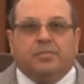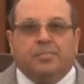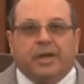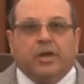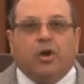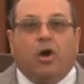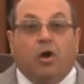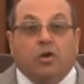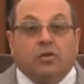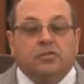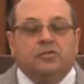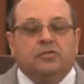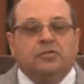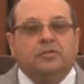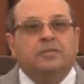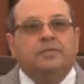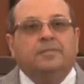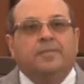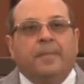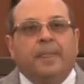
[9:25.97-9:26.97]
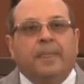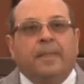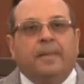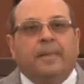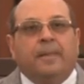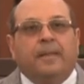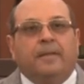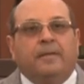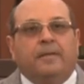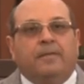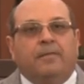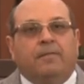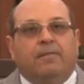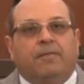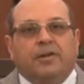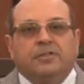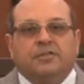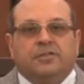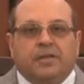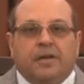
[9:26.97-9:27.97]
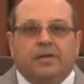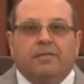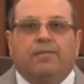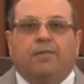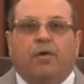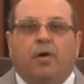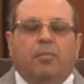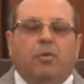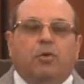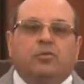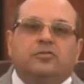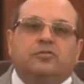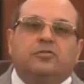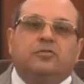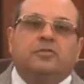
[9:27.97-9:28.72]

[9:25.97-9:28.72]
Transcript: because first and foremost,